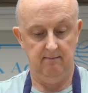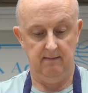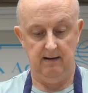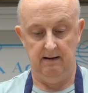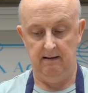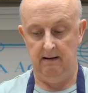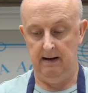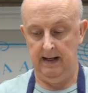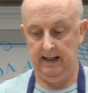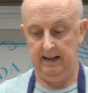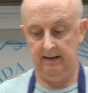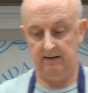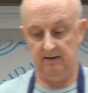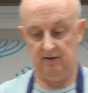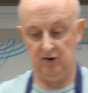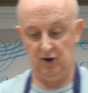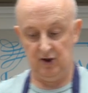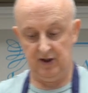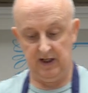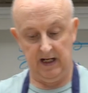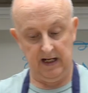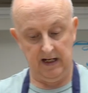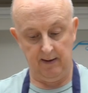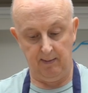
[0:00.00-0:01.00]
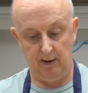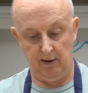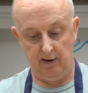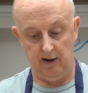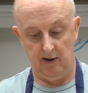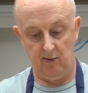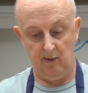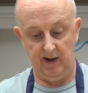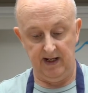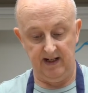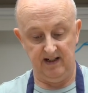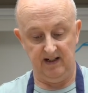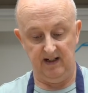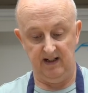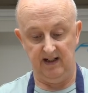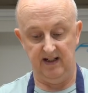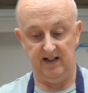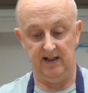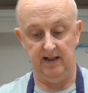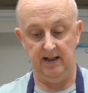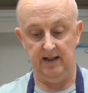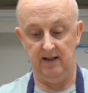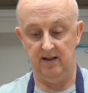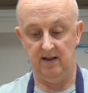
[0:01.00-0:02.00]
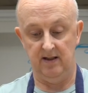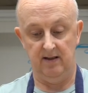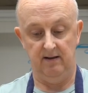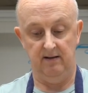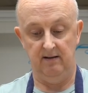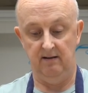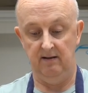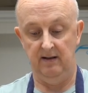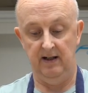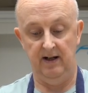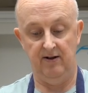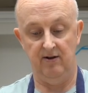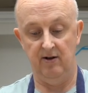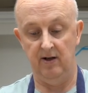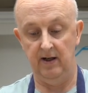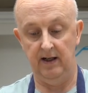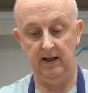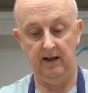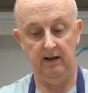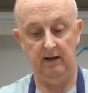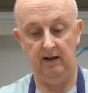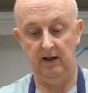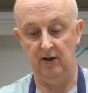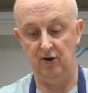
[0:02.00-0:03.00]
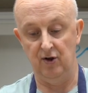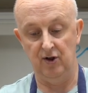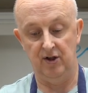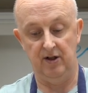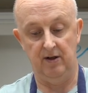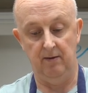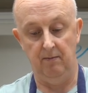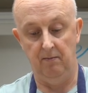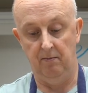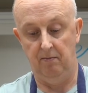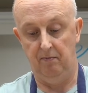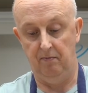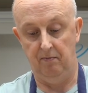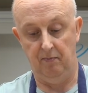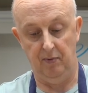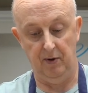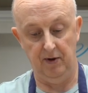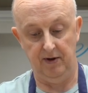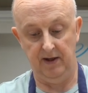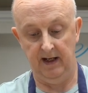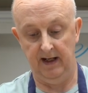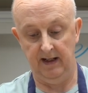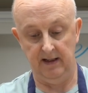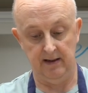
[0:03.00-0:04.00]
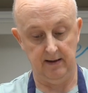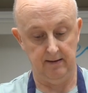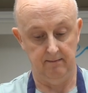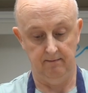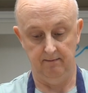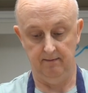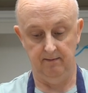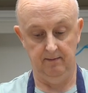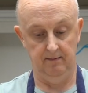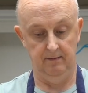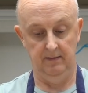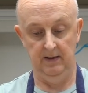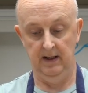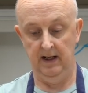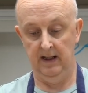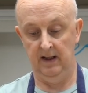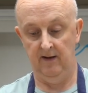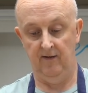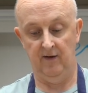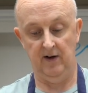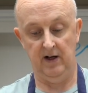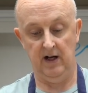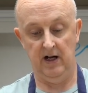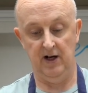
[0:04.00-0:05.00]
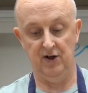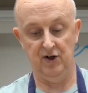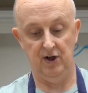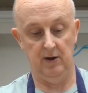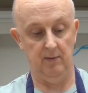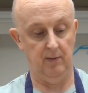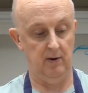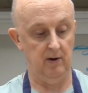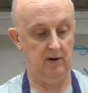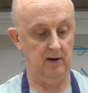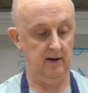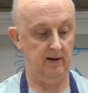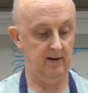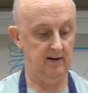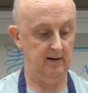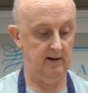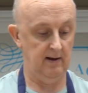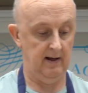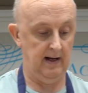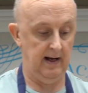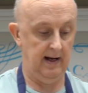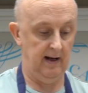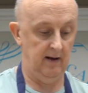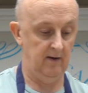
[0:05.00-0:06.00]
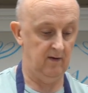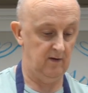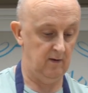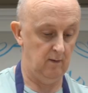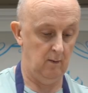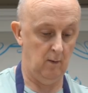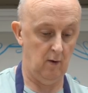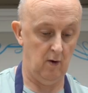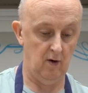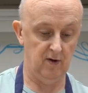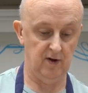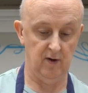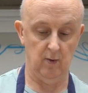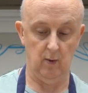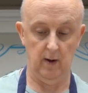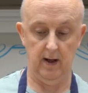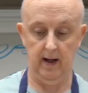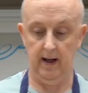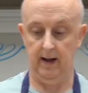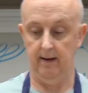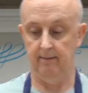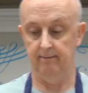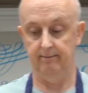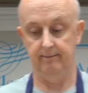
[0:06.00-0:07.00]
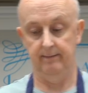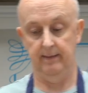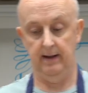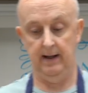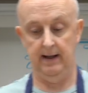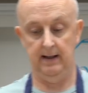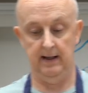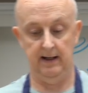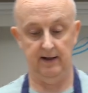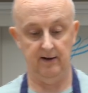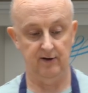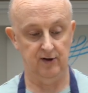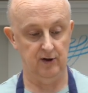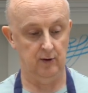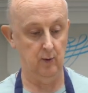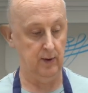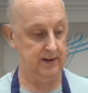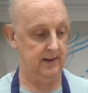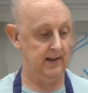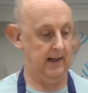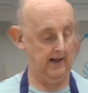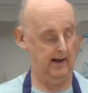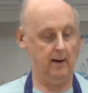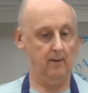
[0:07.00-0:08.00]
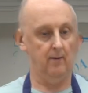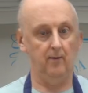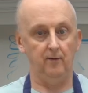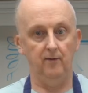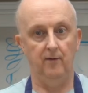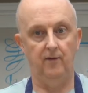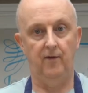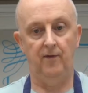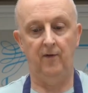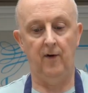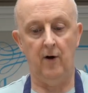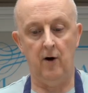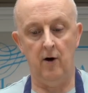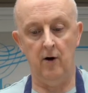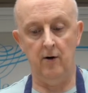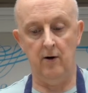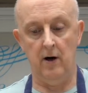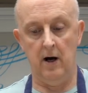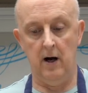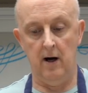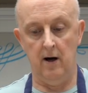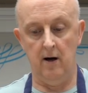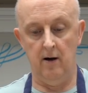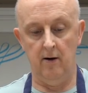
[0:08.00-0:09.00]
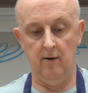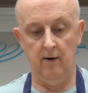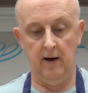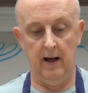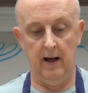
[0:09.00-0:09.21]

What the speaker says: And just think about how easy this is. Literally, you just put things in the focaccia bucket and walked away and let it do its thing. For our